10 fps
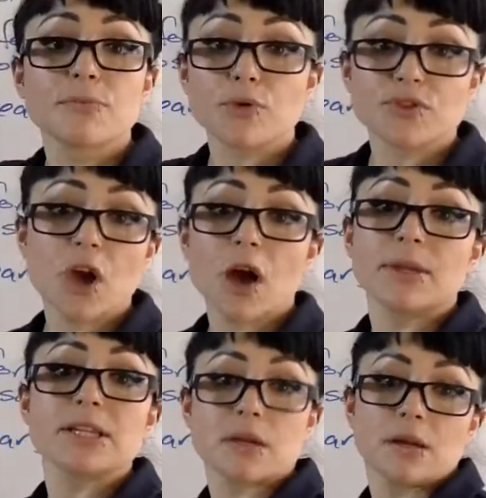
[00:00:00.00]
most common
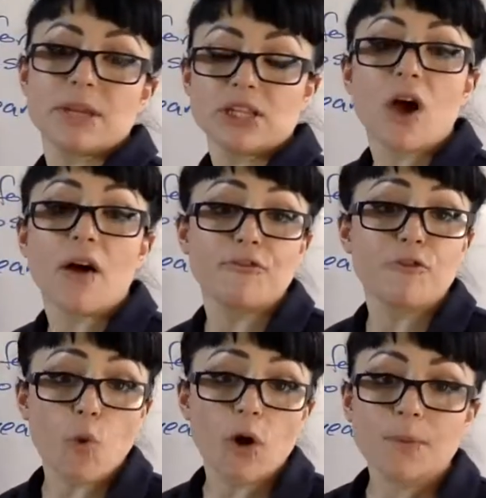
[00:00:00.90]
is going to be dot
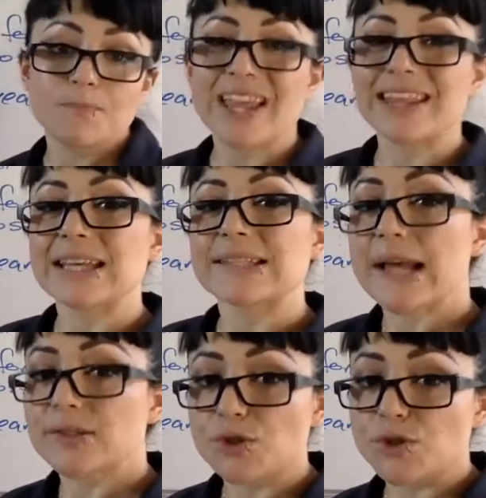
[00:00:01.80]
four, and this
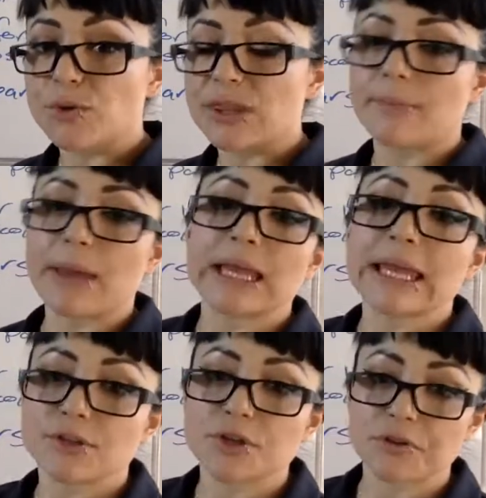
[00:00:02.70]
has to do with the amount of
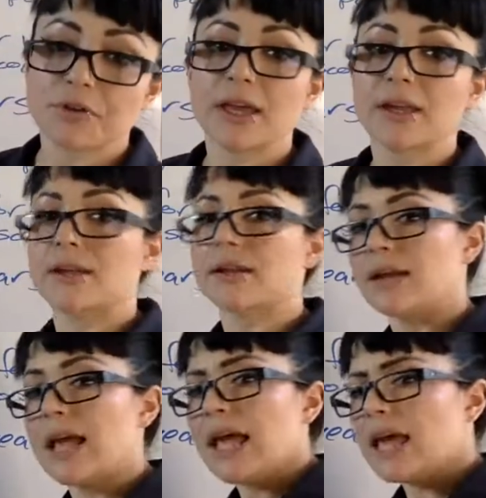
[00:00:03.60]
heat generated and,
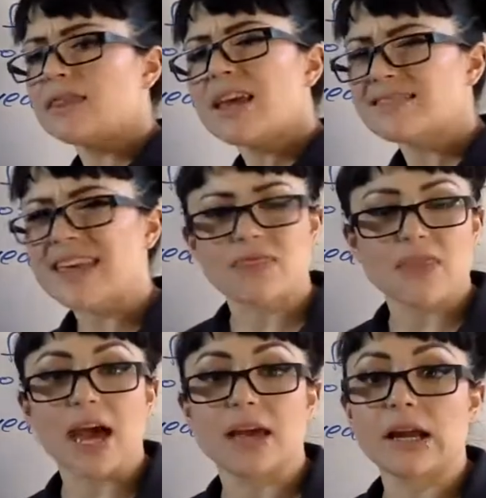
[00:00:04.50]
and things like
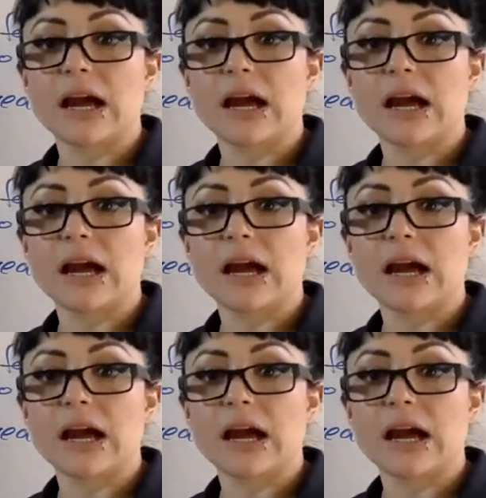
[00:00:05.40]
that.